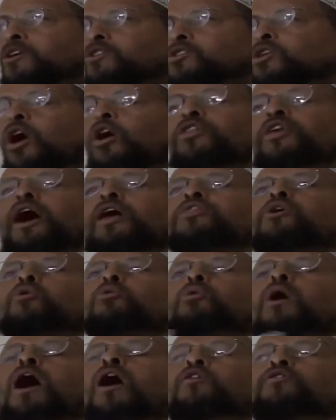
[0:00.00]
so that
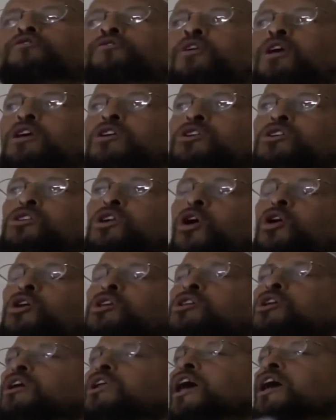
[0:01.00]
the wealth
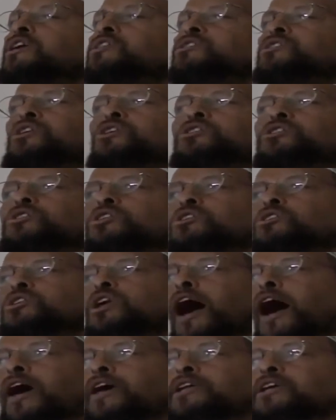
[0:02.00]
circulates in
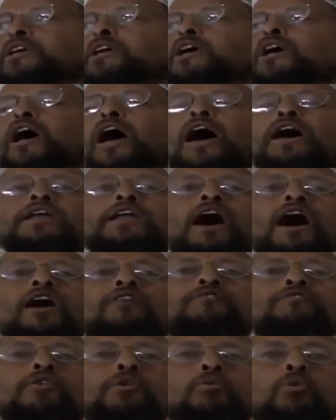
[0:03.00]
society and
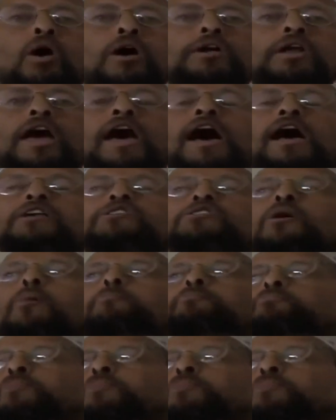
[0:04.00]
everyone has a